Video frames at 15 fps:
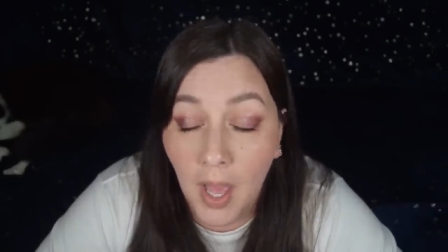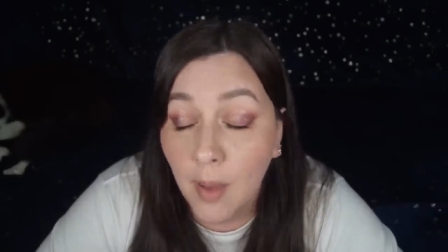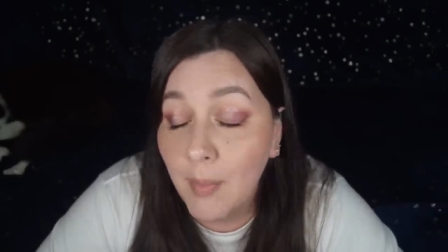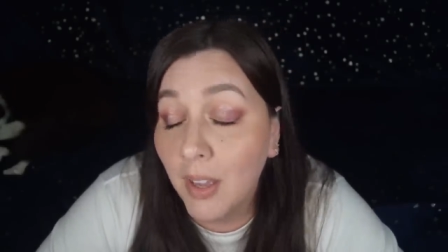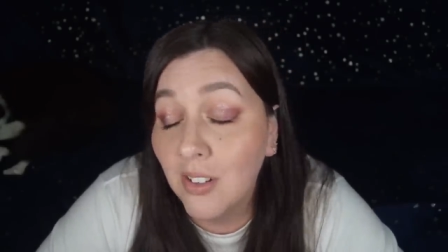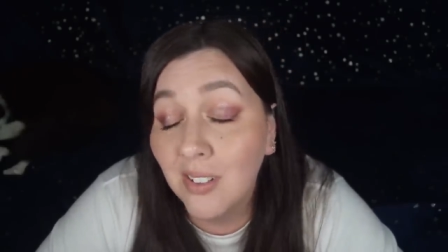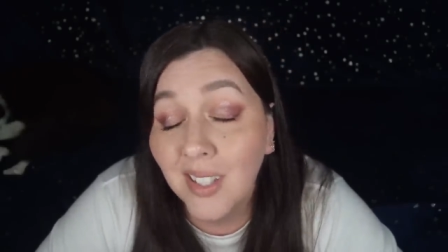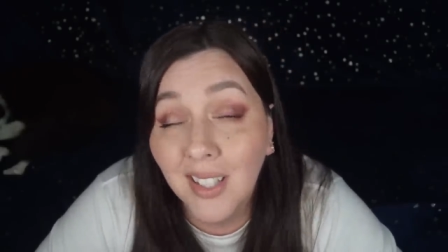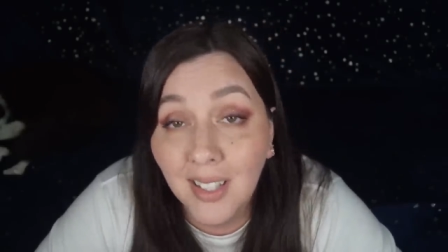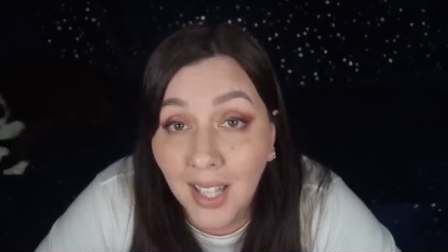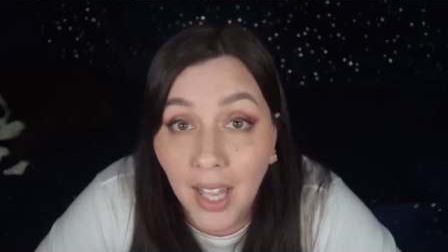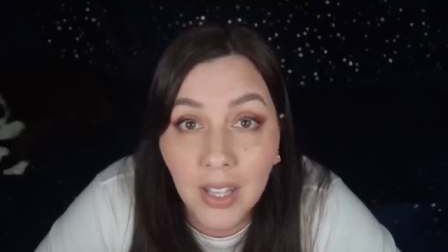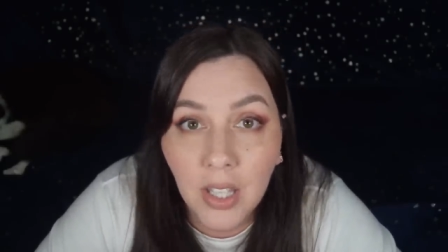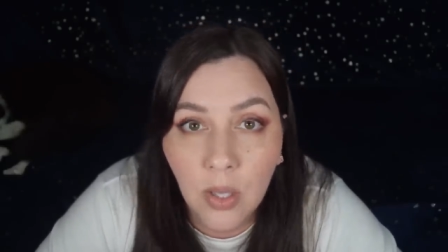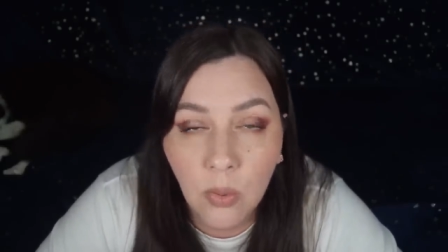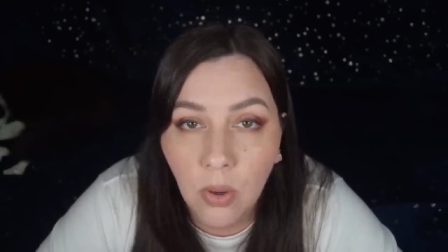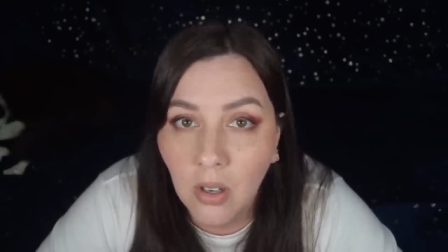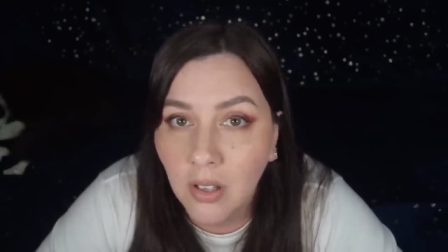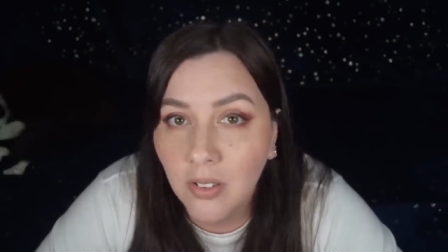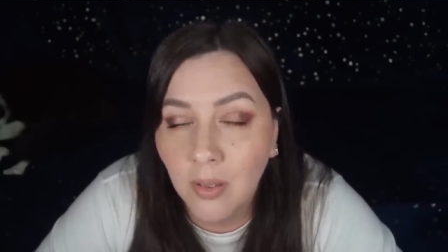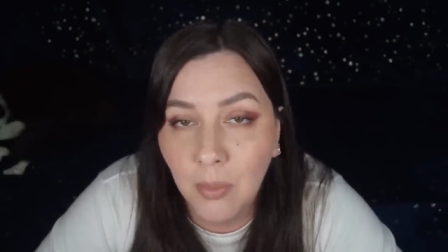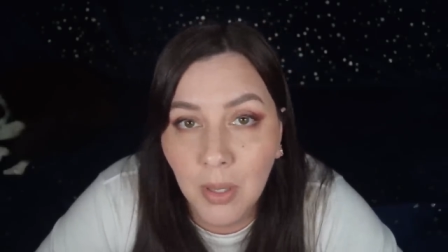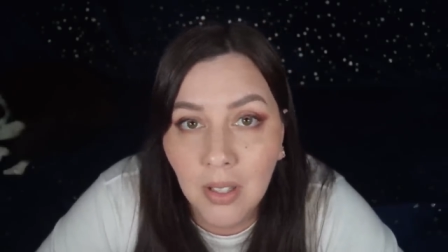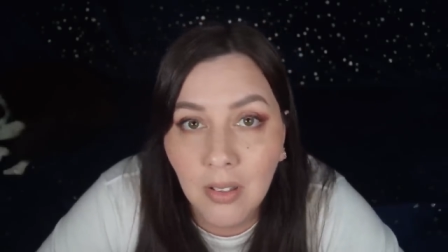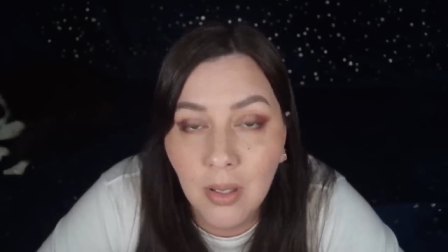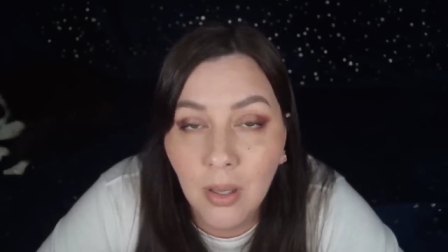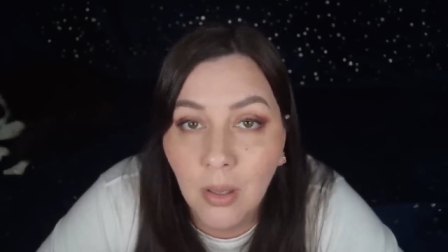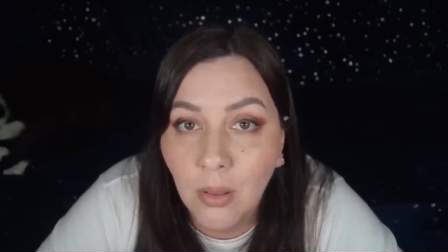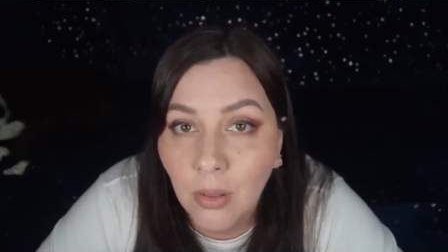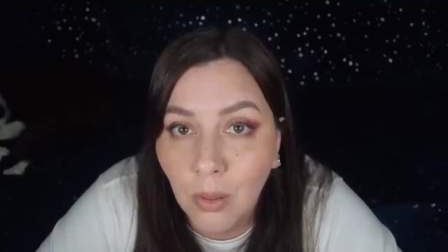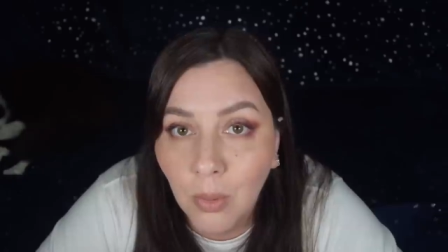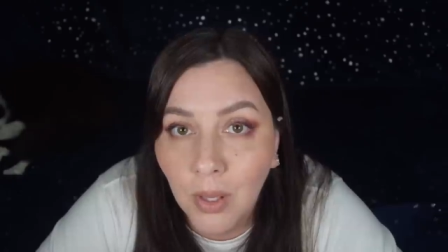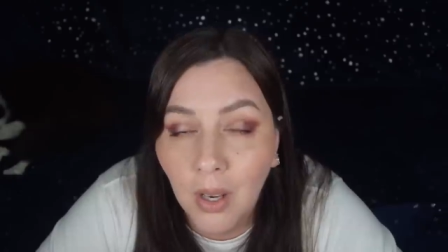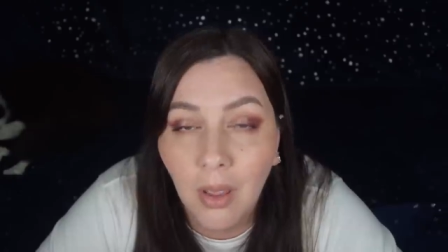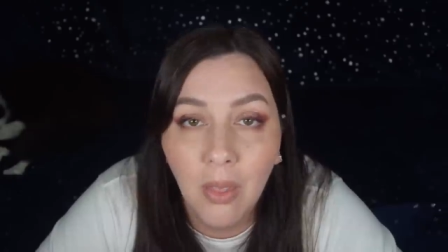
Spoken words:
I'm actually glad that you are because it means that you're doing